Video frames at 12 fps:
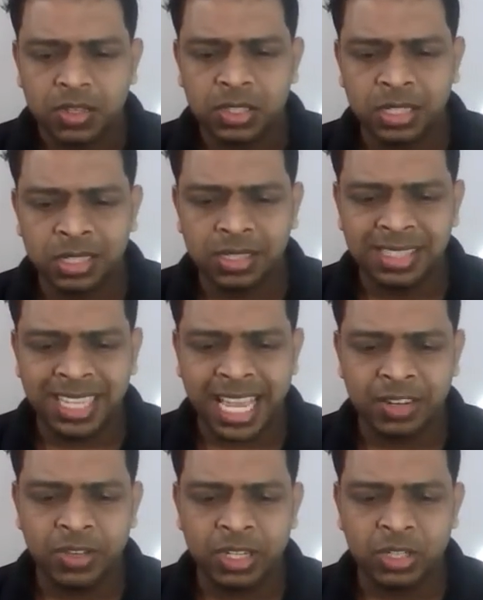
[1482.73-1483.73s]
Since the
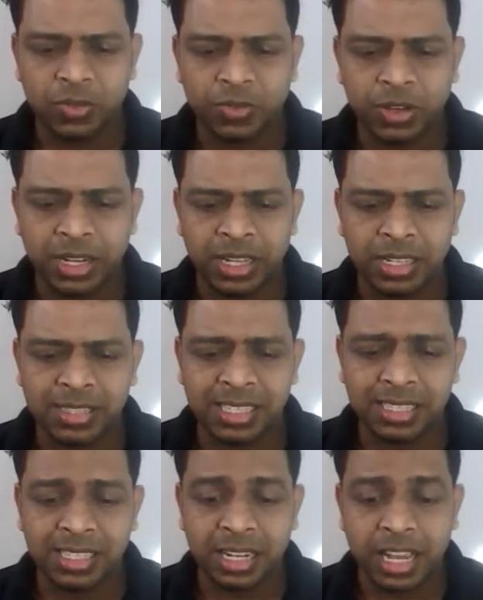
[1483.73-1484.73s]
advent of grace,
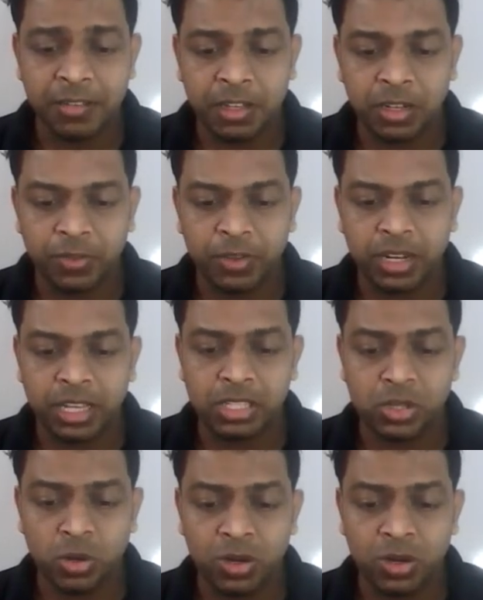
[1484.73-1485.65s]
since the arrival of grace,